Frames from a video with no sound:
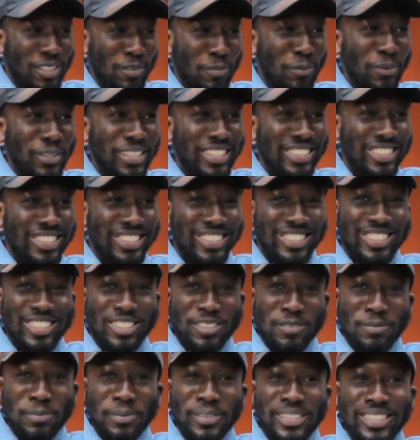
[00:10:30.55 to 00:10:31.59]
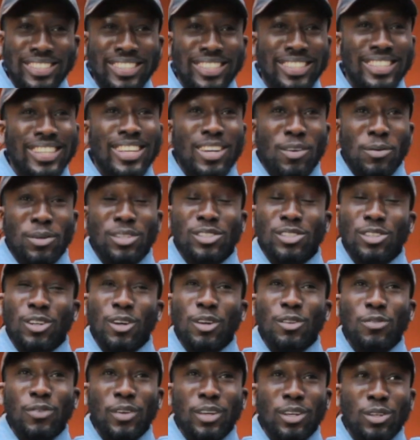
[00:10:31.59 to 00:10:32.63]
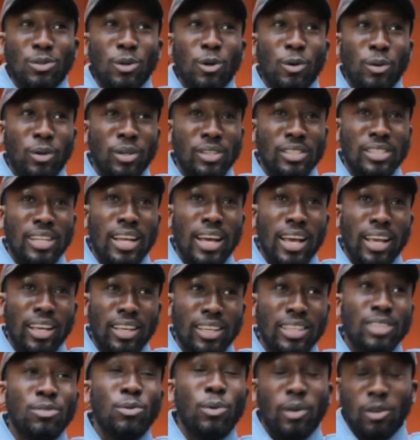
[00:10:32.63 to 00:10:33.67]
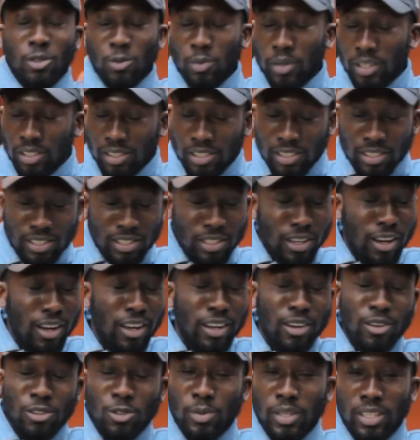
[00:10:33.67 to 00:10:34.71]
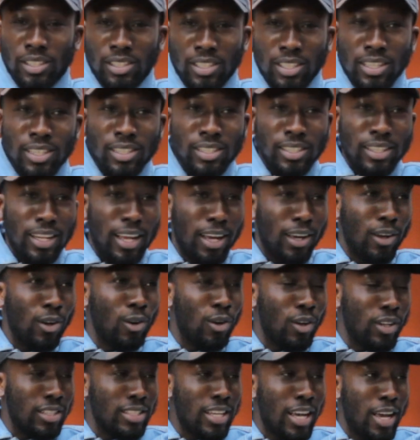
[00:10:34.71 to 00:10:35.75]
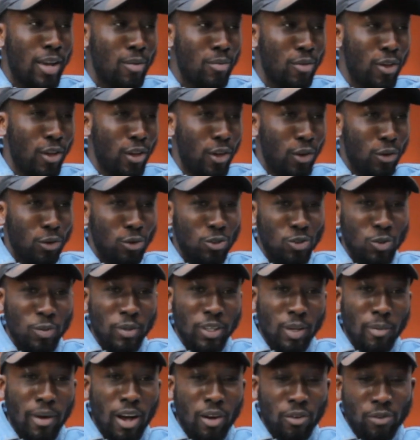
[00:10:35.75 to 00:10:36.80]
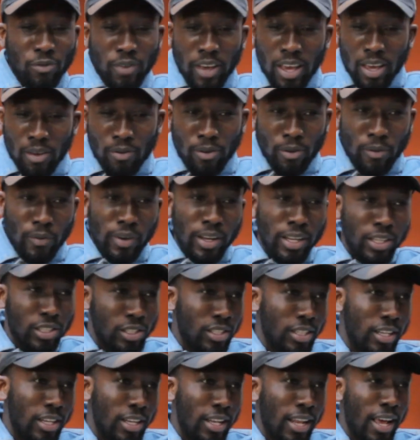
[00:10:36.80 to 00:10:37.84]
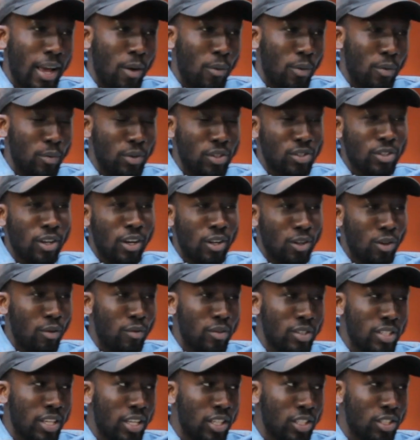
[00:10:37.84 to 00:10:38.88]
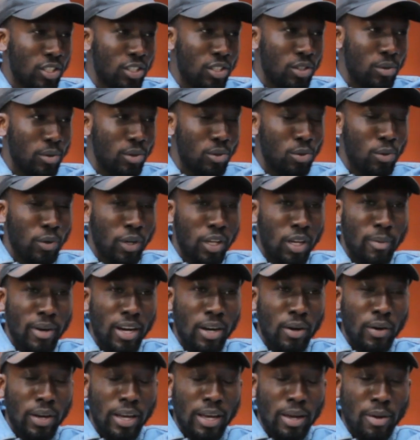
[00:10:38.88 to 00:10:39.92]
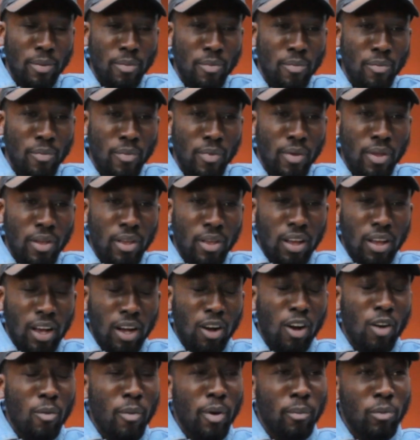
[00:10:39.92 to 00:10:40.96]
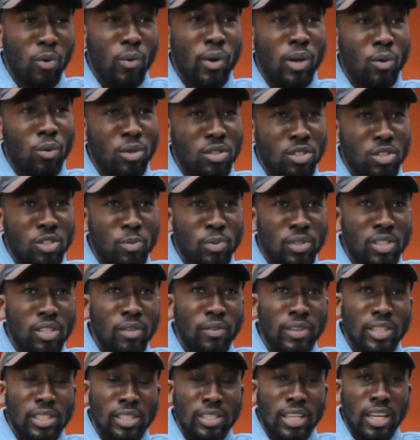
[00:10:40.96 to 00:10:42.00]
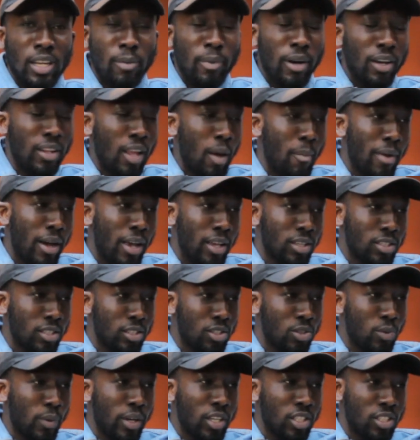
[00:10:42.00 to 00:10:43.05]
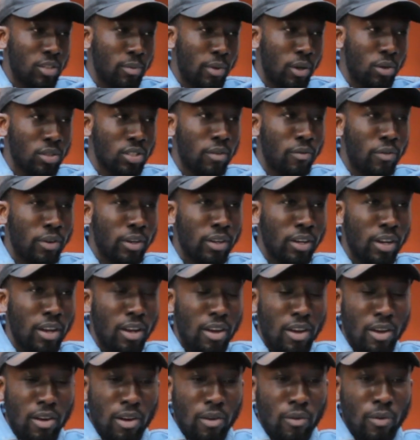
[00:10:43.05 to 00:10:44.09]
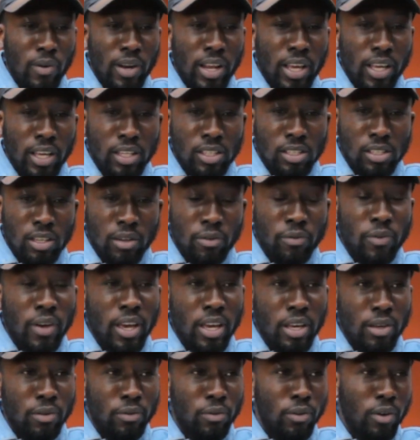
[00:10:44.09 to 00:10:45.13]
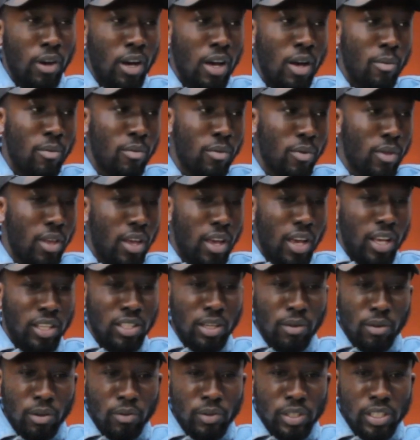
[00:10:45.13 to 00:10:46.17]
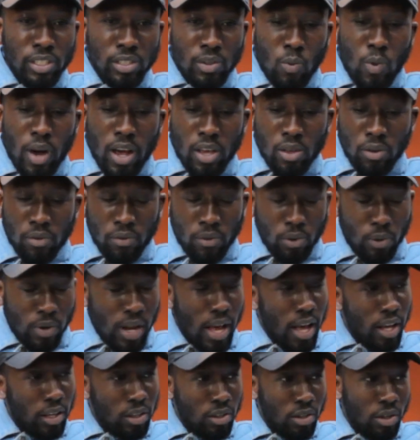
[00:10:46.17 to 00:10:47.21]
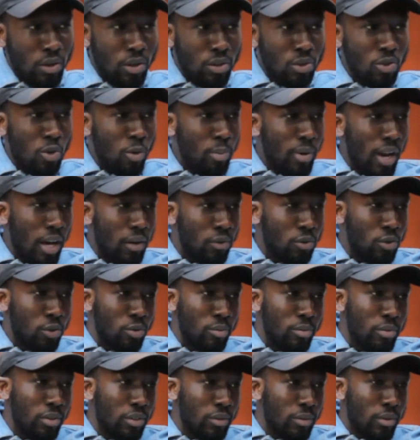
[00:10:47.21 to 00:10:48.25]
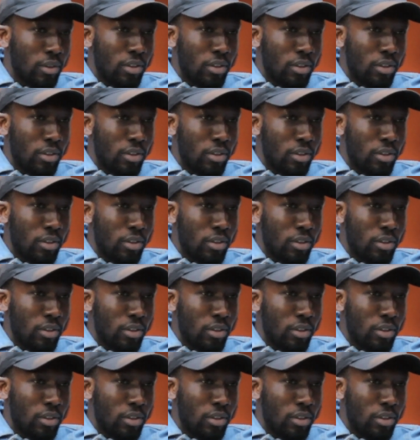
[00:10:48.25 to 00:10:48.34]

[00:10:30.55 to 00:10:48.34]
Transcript: she's preaching, she's preaching, which is a good thing as well because like even when I was speaking to Tiana, I was speaking to Nisi, like a lot of the time you speak about faith and religion, and like when we started the conversation, you were talking about um, I can't remember what it was you specifically said about that Maya situation, but it was yeah. something related to faith. Um, yeah. Is there a reason why you feel that you know on your platform